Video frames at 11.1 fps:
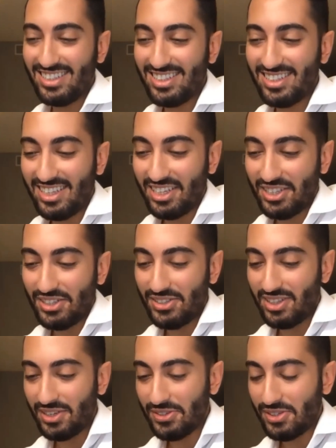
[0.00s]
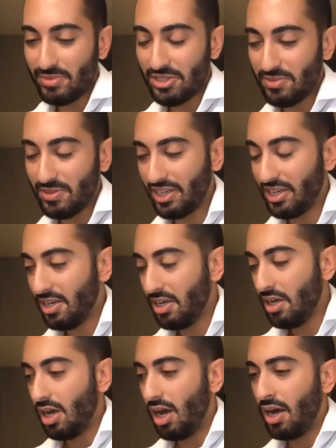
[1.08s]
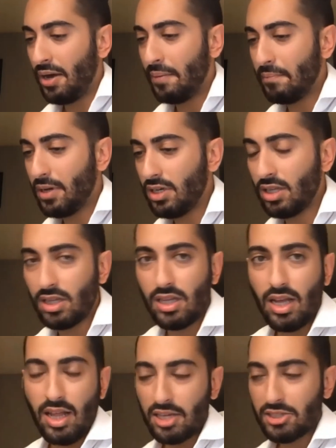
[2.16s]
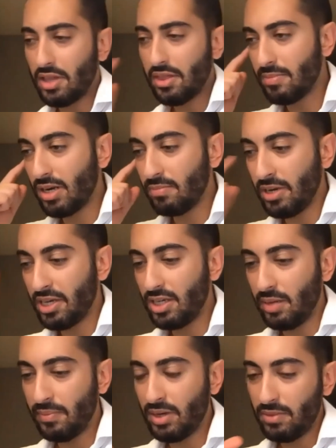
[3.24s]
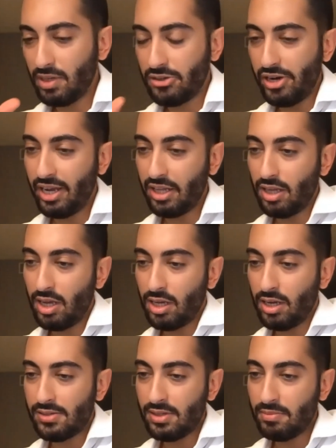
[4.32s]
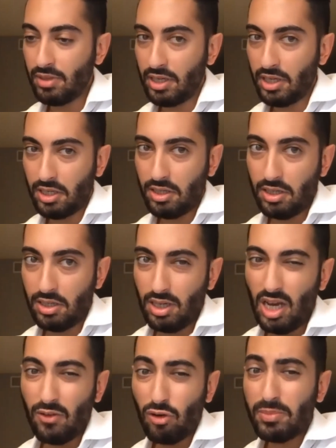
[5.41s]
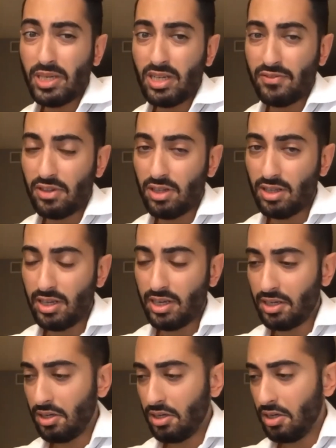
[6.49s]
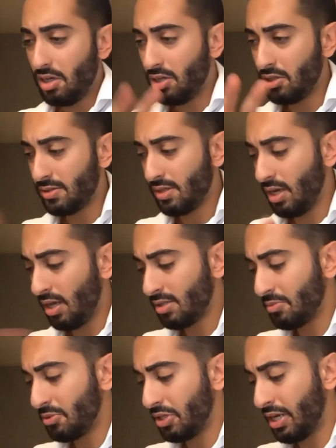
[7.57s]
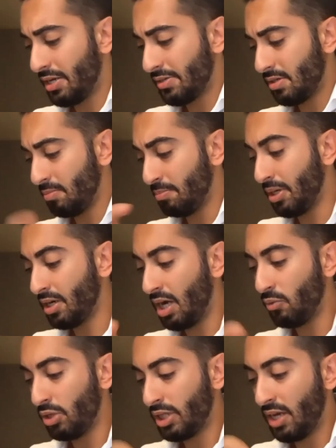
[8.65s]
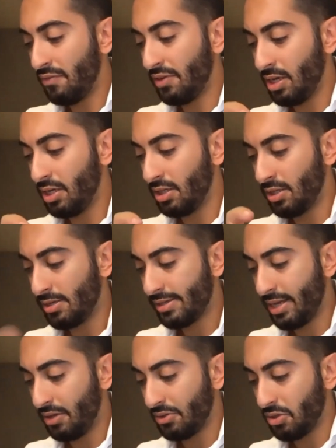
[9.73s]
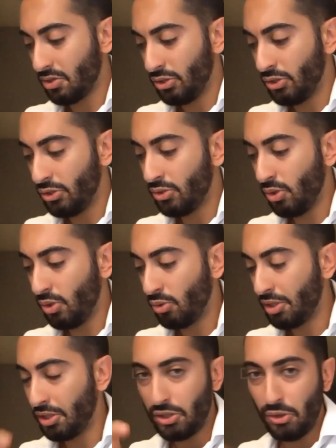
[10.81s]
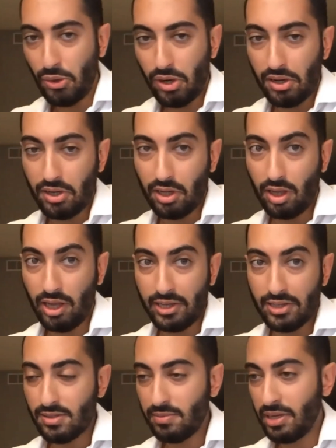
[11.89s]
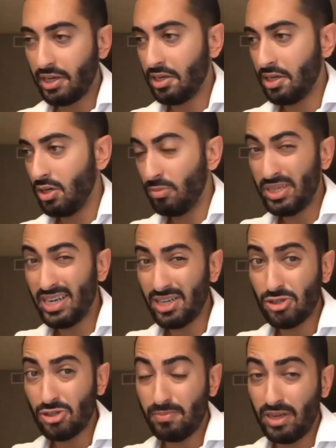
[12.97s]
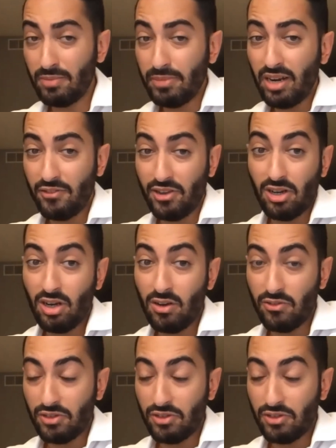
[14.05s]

Thank you. Thank you so much, Mikey. Actually, I thought about it, Mikey. I'm going to create a custom link. It will be an affiliate link. Just it's up to you guys, but I will give a discount to only your clients, Mikey. Will be an extra benefit of